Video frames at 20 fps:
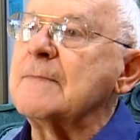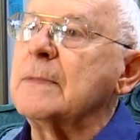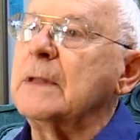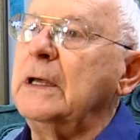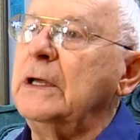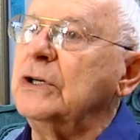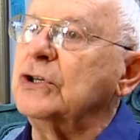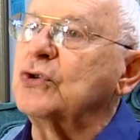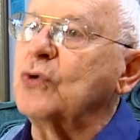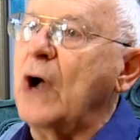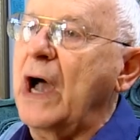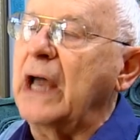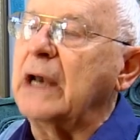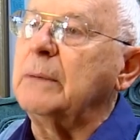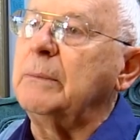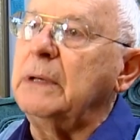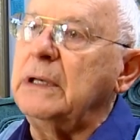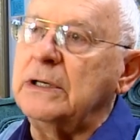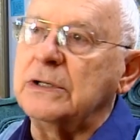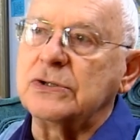and try to
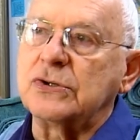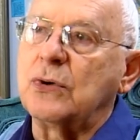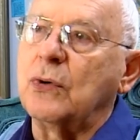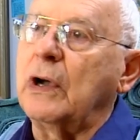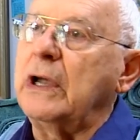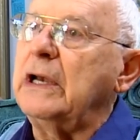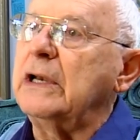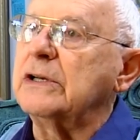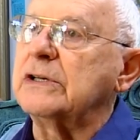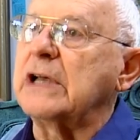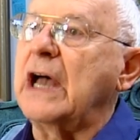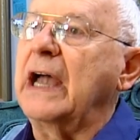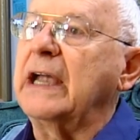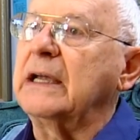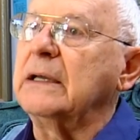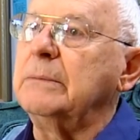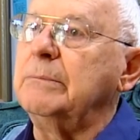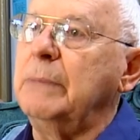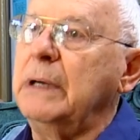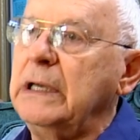be as great as I
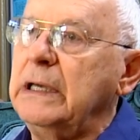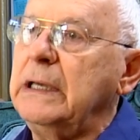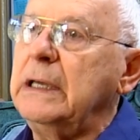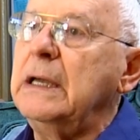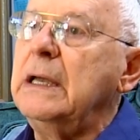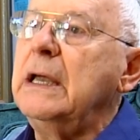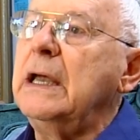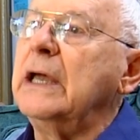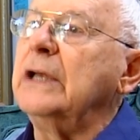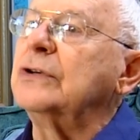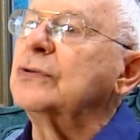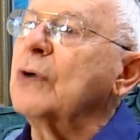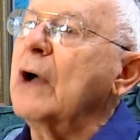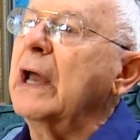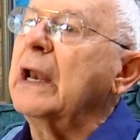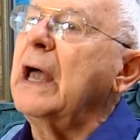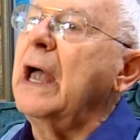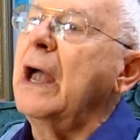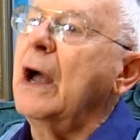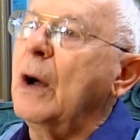can be and try
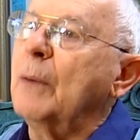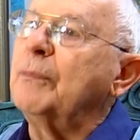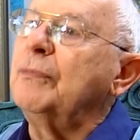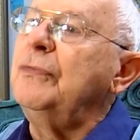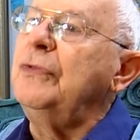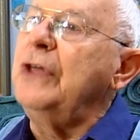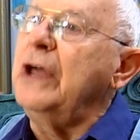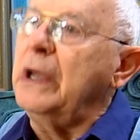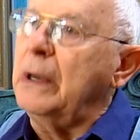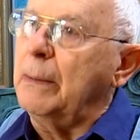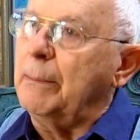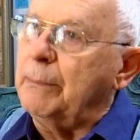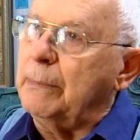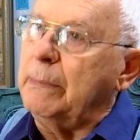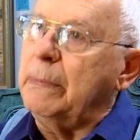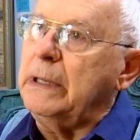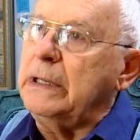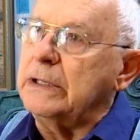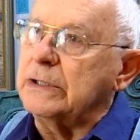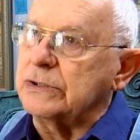to help them
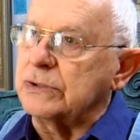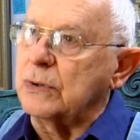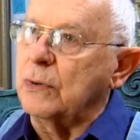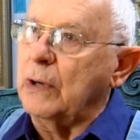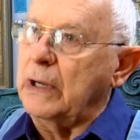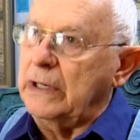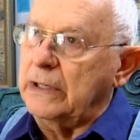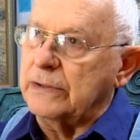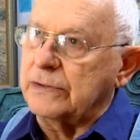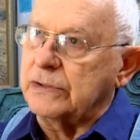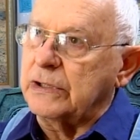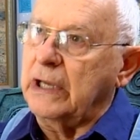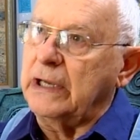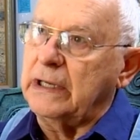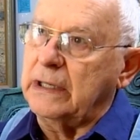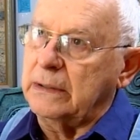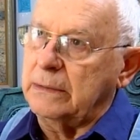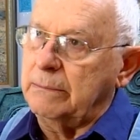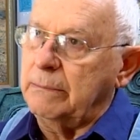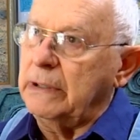be as great as they
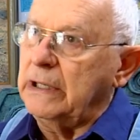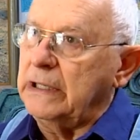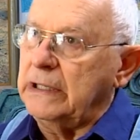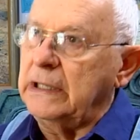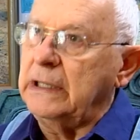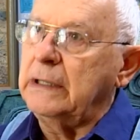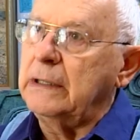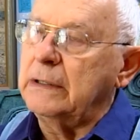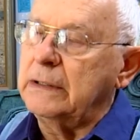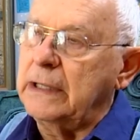can be.